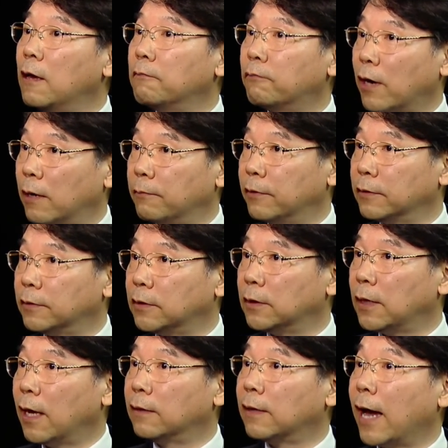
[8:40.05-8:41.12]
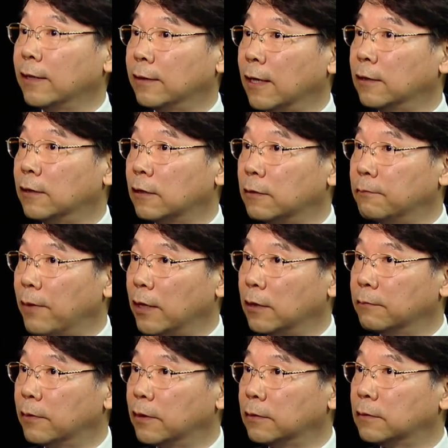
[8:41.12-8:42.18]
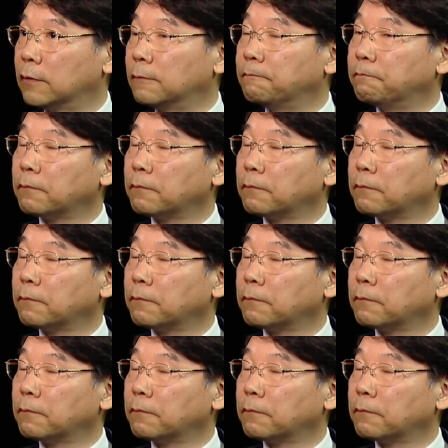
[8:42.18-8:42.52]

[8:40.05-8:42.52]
privacy and identity management.